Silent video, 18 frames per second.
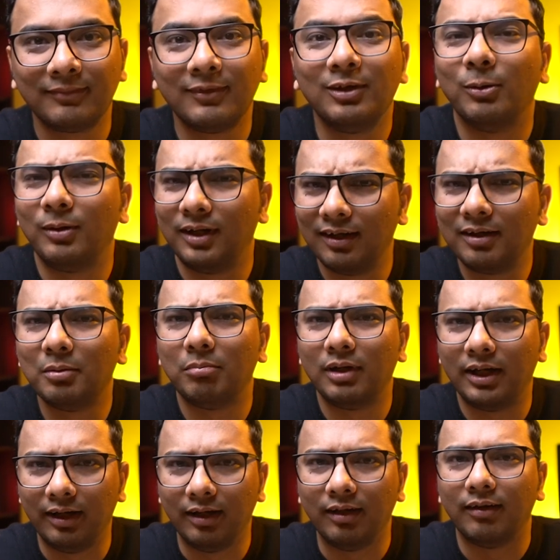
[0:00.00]
You take a
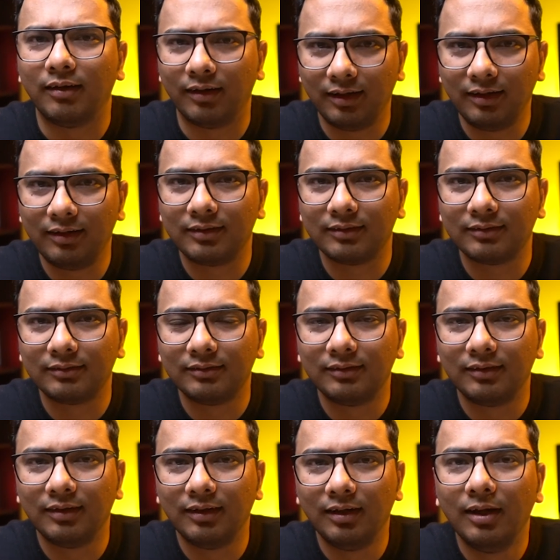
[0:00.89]
bite, right?
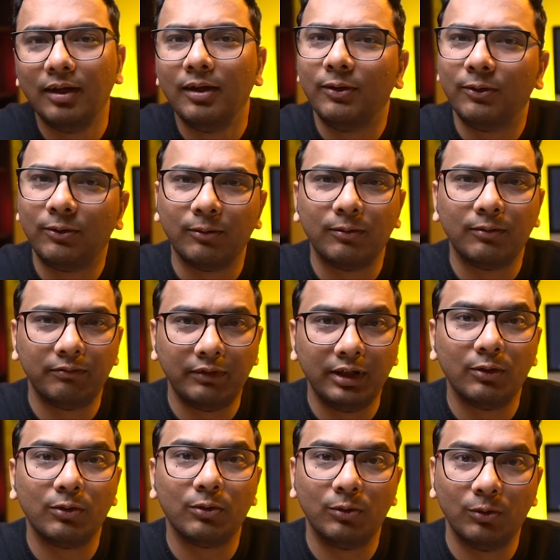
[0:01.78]
So,
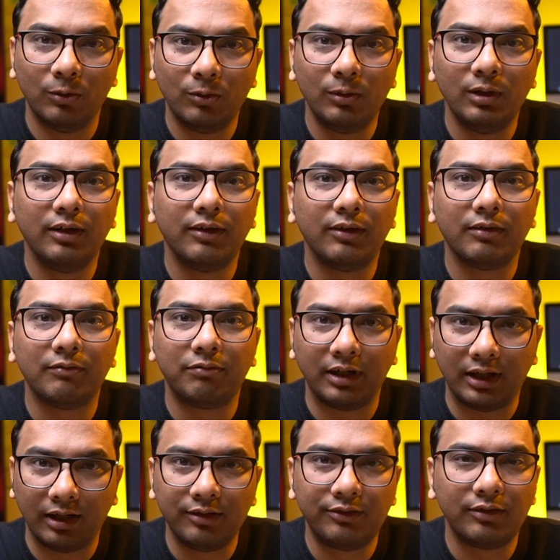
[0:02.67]
when your goal is
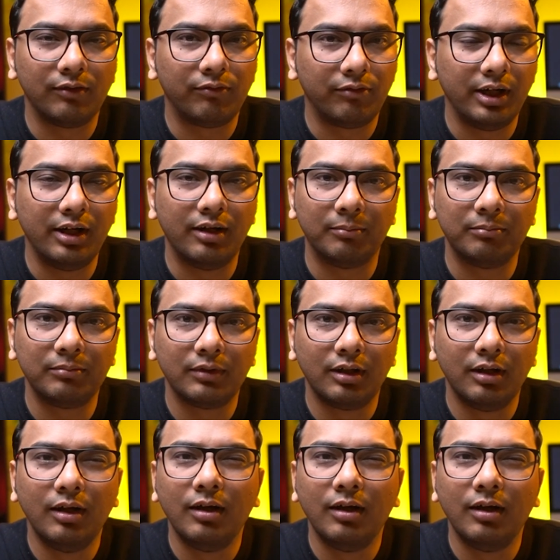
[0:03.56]
financial freedom,